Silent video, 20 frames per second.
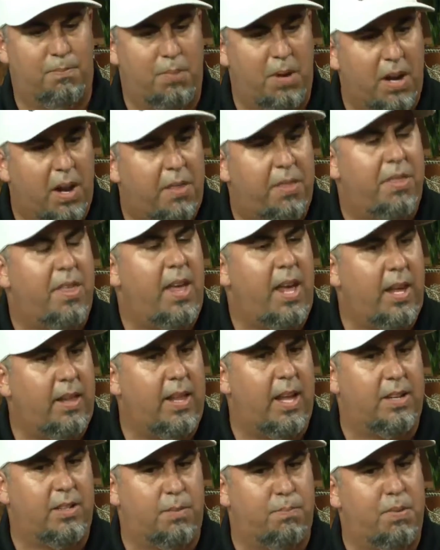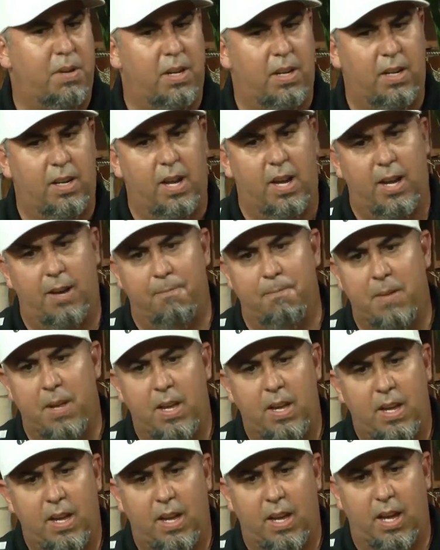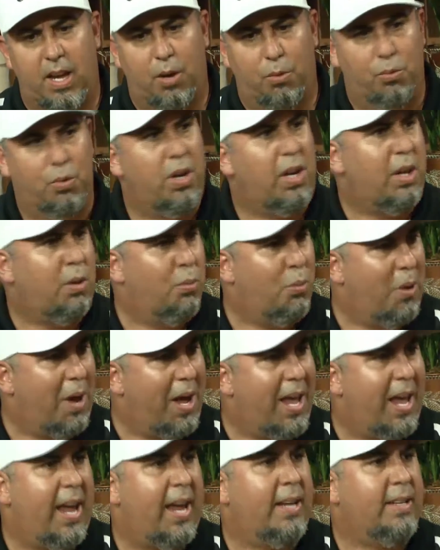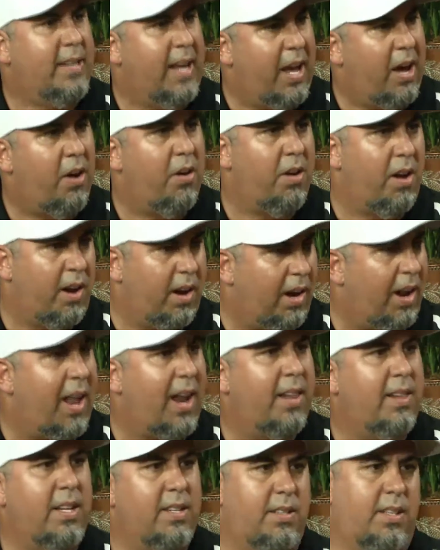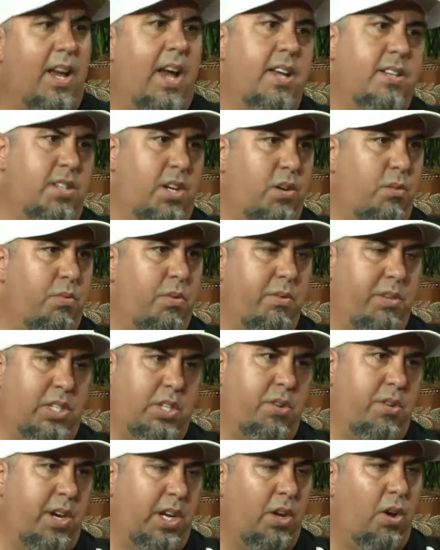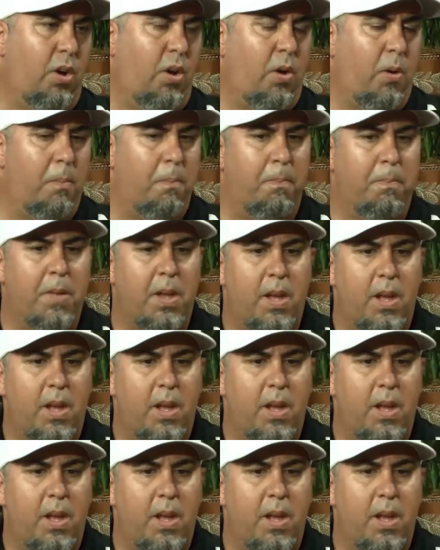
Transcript: been a thing that's been really weighing down on a lot of these guys that are returning home.